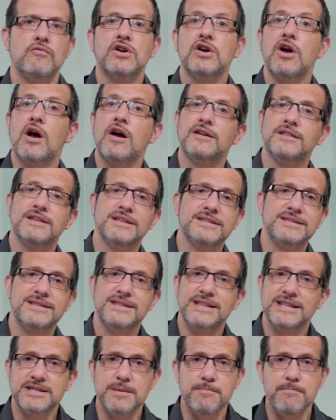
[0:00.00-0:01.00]
Regardless,
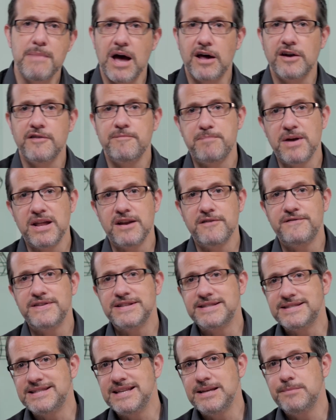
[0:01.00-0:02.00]
this amount of
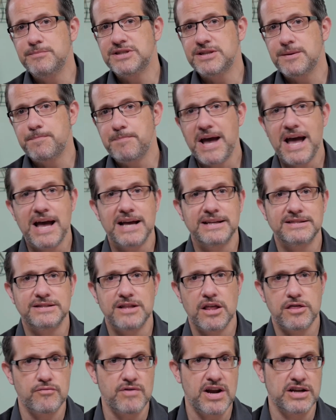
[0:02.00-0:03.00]
benefit seems to pass
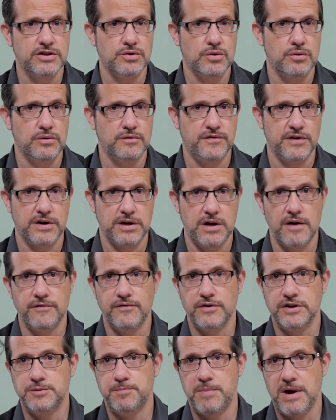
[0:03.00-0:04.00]
the threshold for
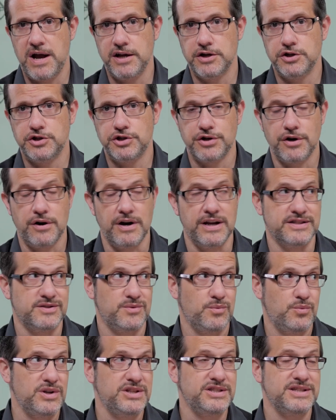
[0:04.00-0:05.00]
coverage by insurance,
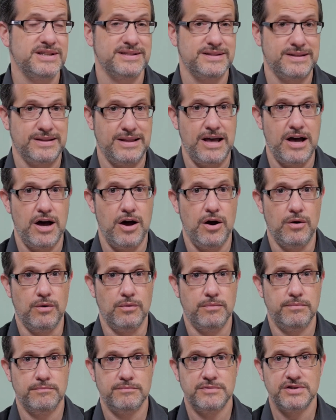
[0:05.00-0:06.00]
which is
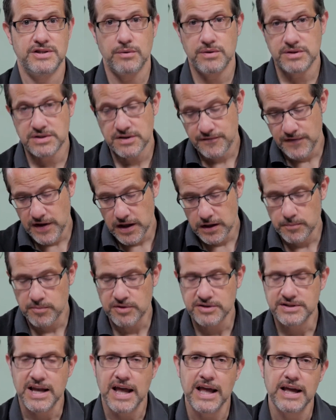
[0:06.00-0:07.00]
low so it's
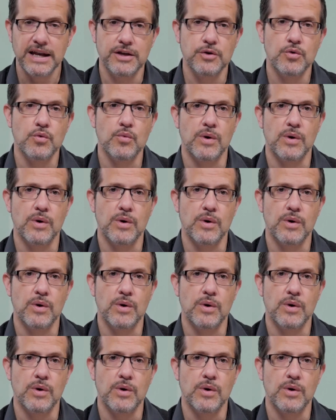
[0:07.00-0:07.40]
available to any who